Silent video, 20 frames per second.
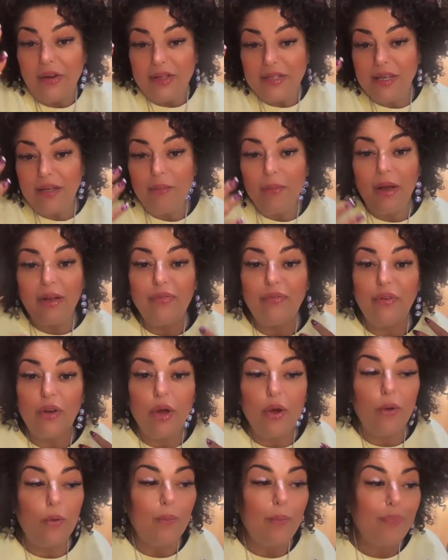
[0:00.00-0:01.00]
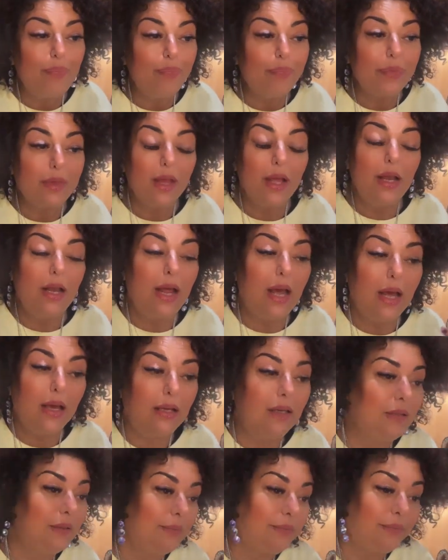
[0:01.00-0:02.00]
It's in my flow.
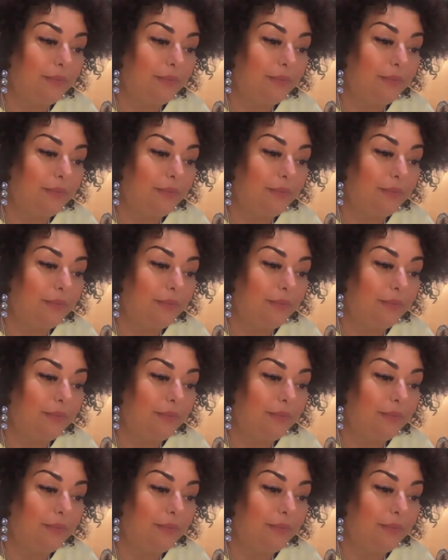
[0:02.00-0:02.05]
Like,